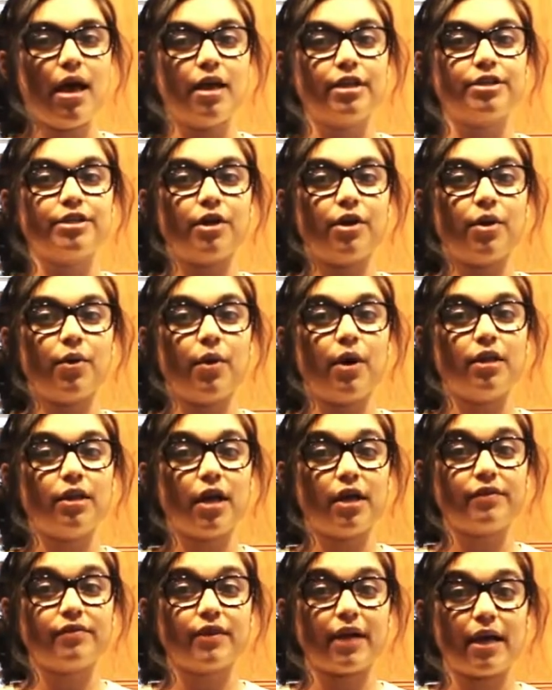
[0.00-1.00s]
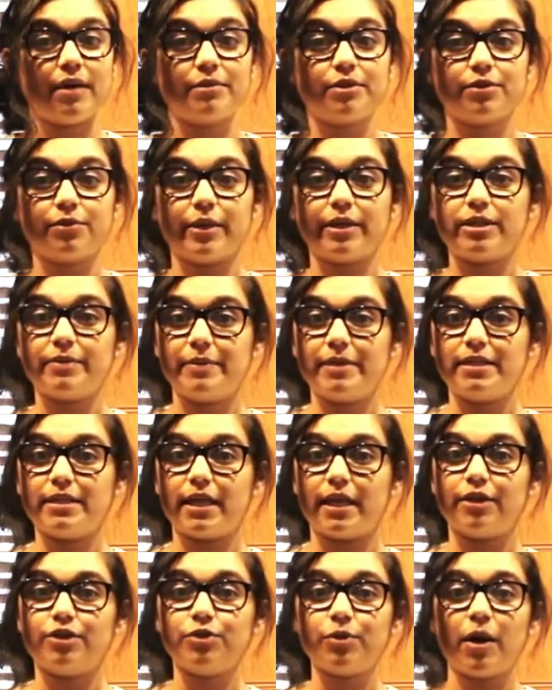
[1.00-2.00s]
So a lot of times the recipes
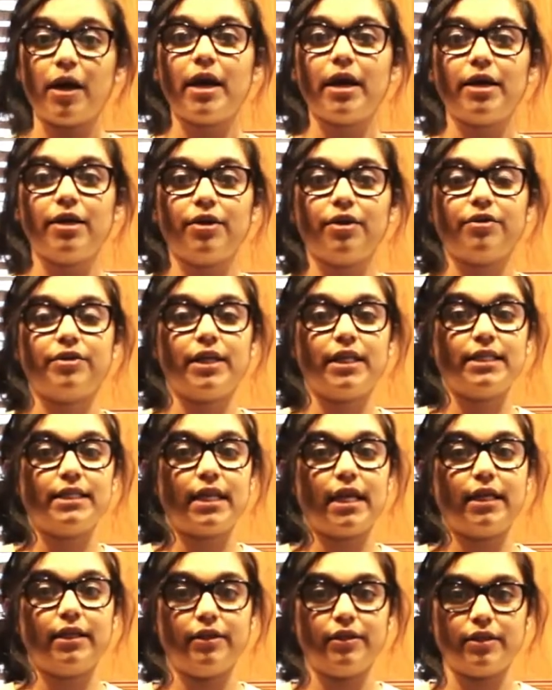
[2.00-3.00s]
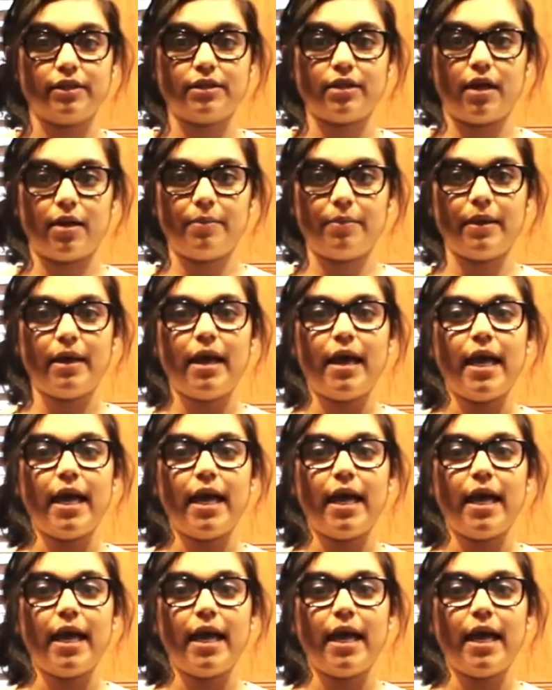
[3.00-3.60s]
that I try are things that I looked up.